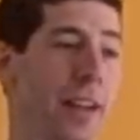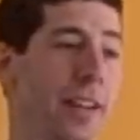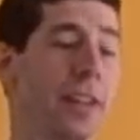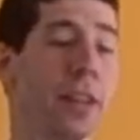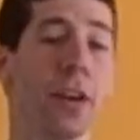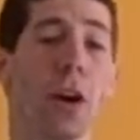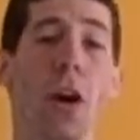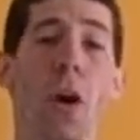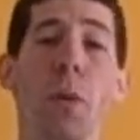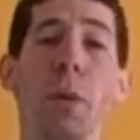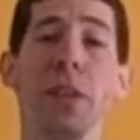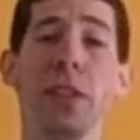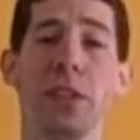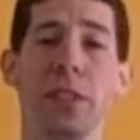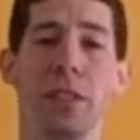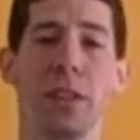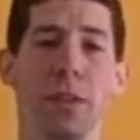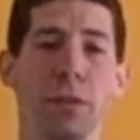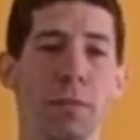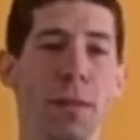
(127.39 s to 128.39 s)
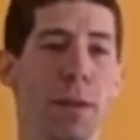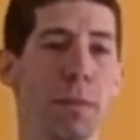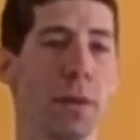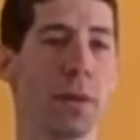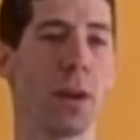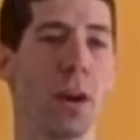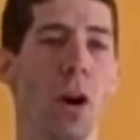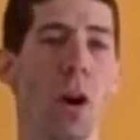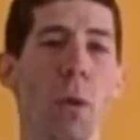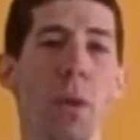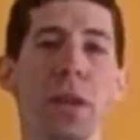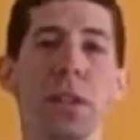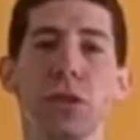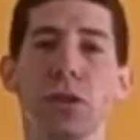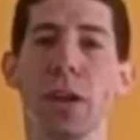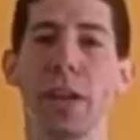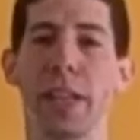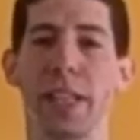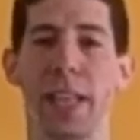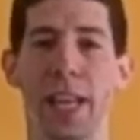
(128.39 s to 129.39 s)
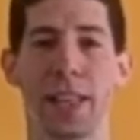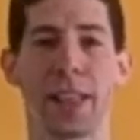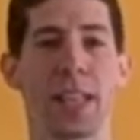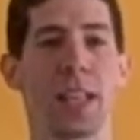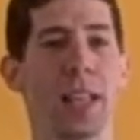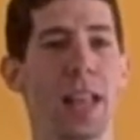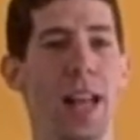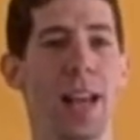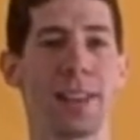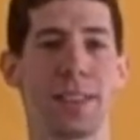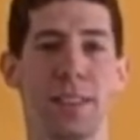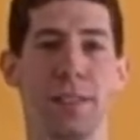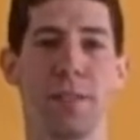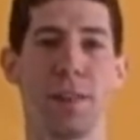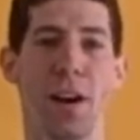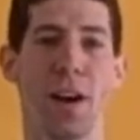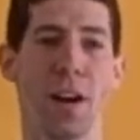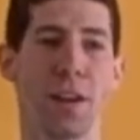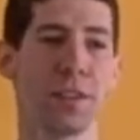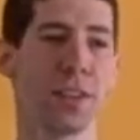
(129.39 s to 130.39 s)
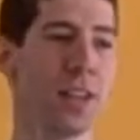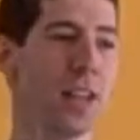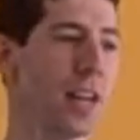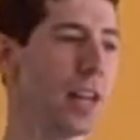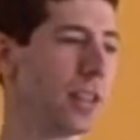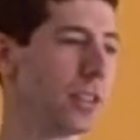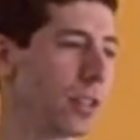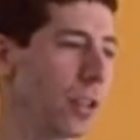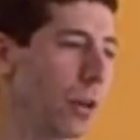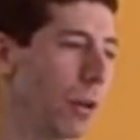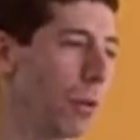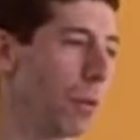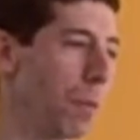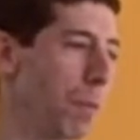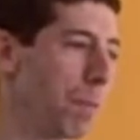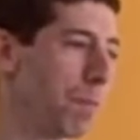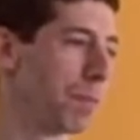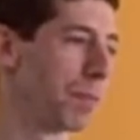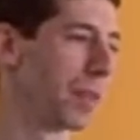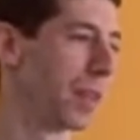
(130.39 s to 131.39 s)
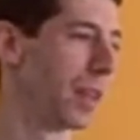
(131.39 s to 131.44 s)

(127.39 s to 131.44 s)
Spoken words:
And you're always, remember, always try to get the class involved. So